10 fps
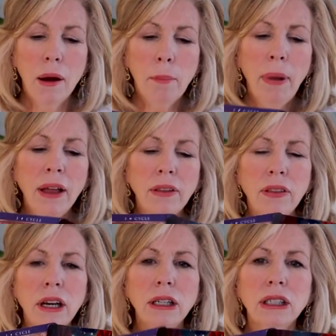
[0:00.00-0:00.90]
But
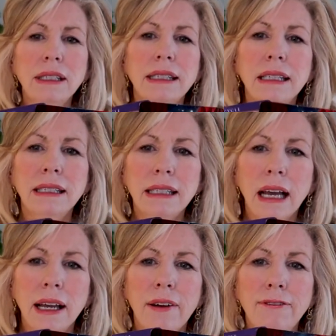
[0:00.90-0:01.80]
there's this
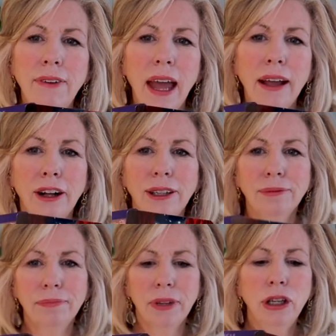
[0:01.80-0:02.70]
veil
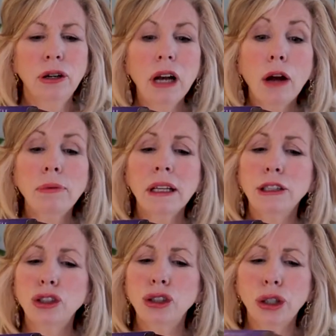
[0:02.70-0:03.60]
you're not
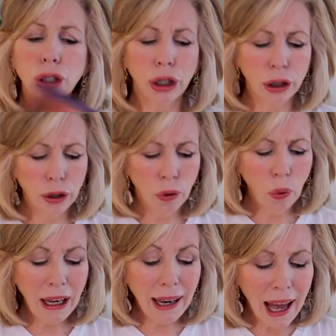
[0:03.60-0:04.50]
really sure
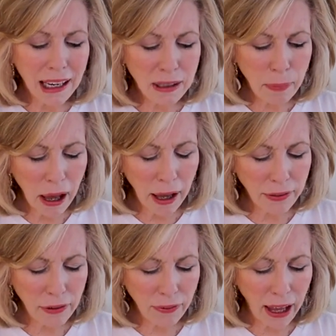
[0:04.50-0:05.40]
what lies
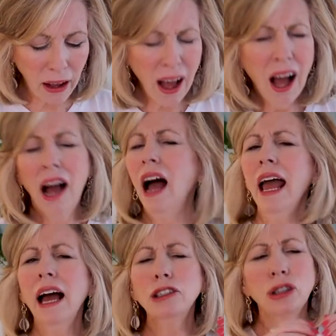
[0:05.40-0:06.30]
behind the veil. I
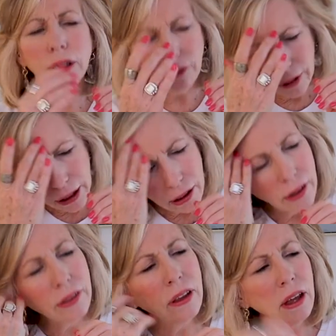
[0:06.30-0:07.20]
actually
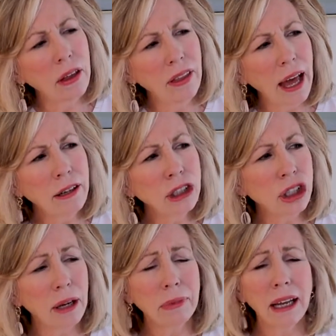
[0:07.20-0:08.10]
feel the, the
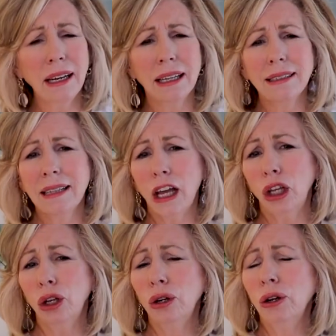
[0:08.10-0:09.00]
energy I'm getting is
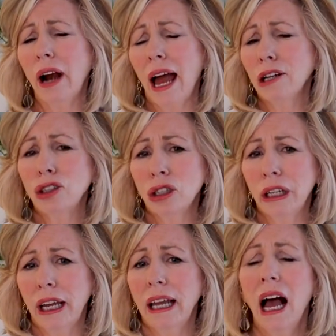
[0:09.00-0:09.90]
that you're
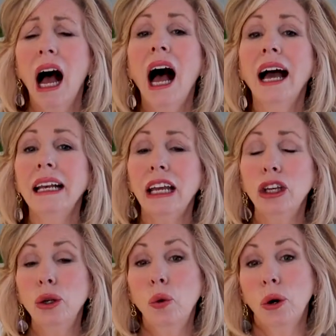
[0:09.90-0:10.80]
actually
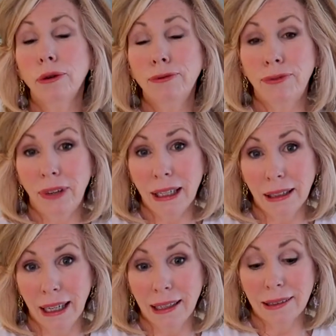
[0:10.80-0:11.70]
hiding your
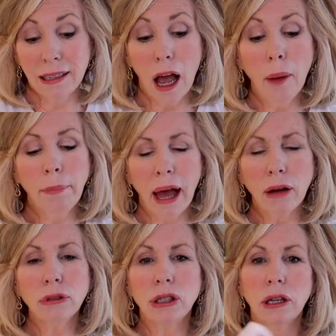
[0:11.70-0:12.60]
feelings
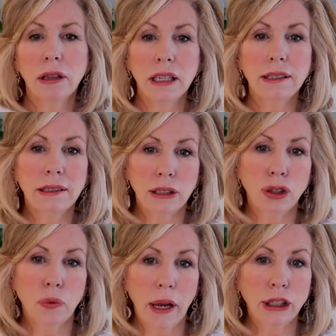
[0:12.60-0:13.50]
about this
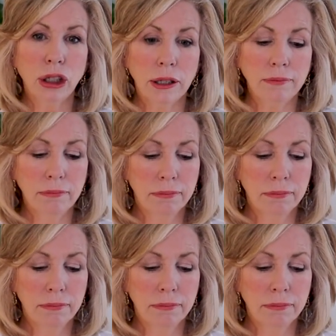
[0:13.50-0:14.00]
situation.